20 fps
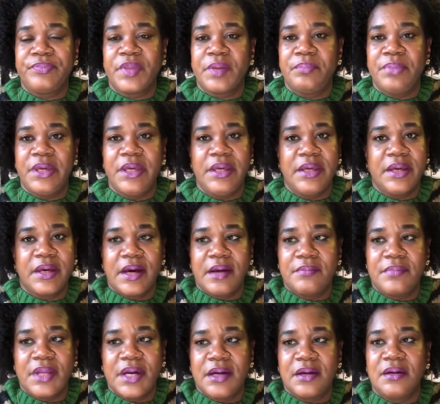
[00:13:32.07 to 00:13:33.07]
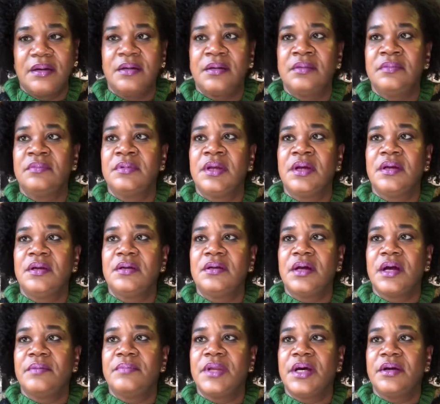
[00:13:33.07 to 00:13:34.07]
pink, I'm not gonna
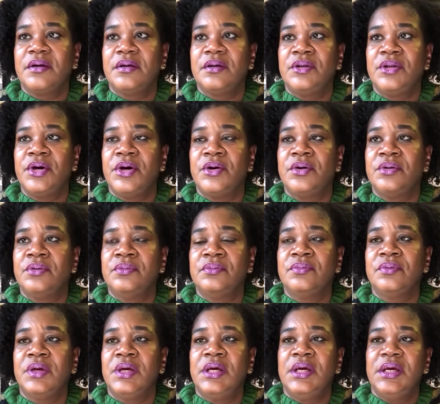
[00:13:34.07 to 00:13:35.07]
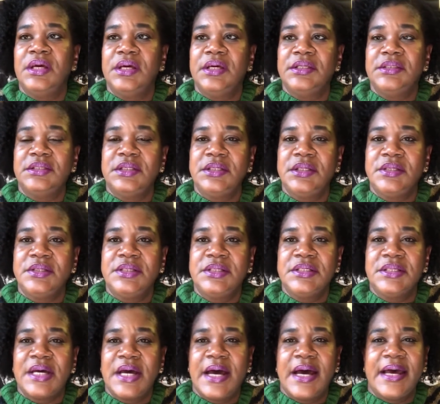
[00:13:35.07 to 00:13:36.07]
know. You can
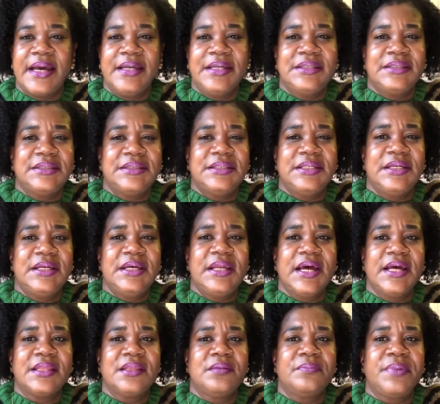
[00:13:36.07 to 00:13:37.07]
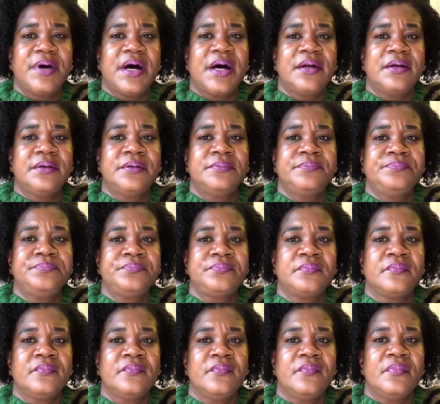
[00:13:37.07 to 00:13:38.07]
kind of see it at the bottom,
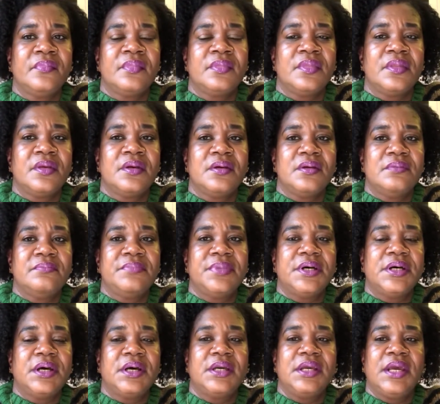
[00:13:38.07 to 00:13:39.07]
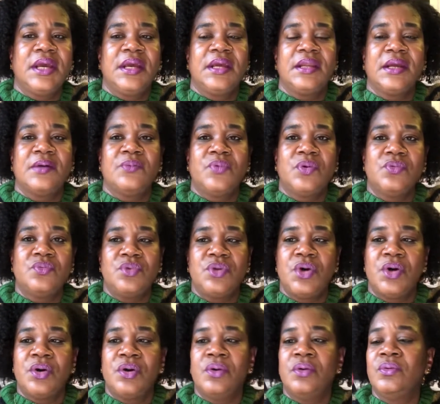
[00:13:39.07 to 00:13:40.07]
but again, I won't
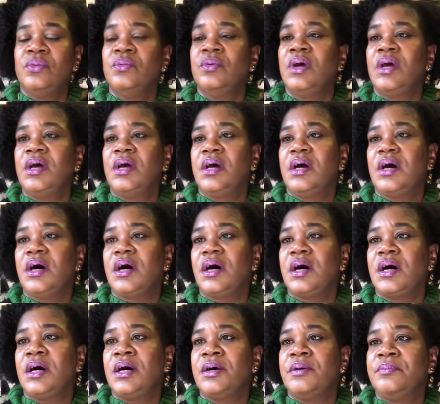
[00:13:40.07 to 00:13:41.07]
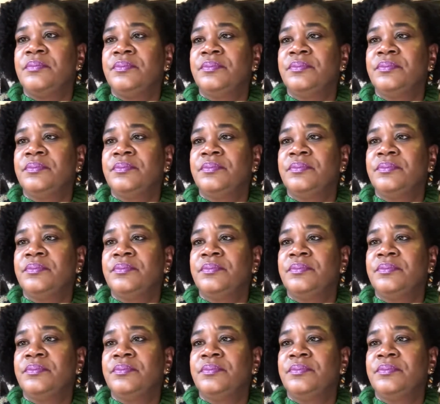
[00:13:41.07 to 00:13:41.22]
know how